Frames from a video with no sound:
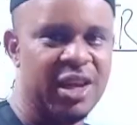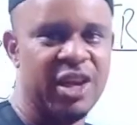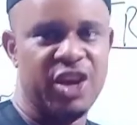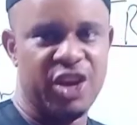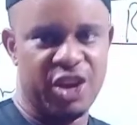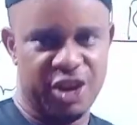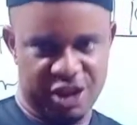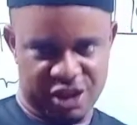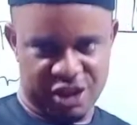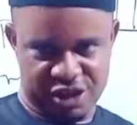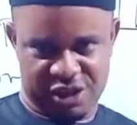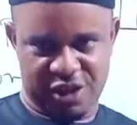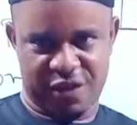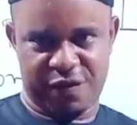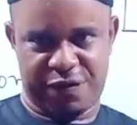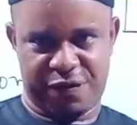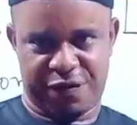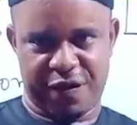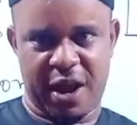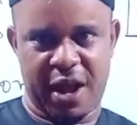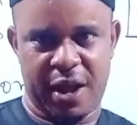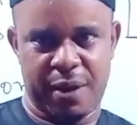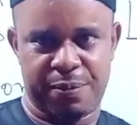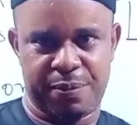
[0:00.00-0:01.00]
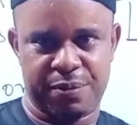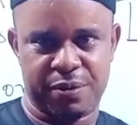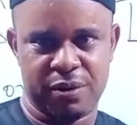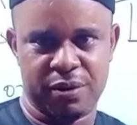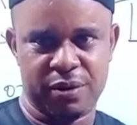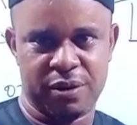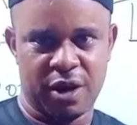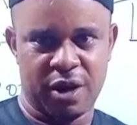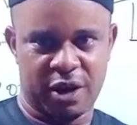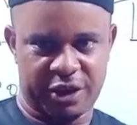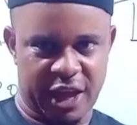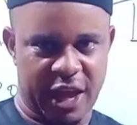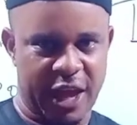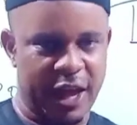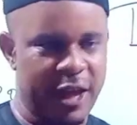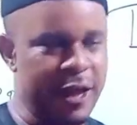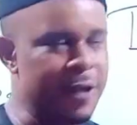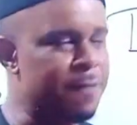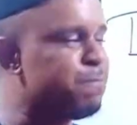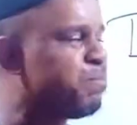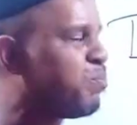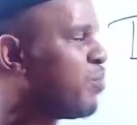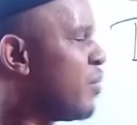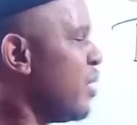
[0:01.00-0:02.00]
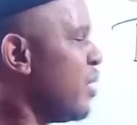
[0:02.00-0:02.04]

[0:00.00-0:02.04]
it is a verb. Okay?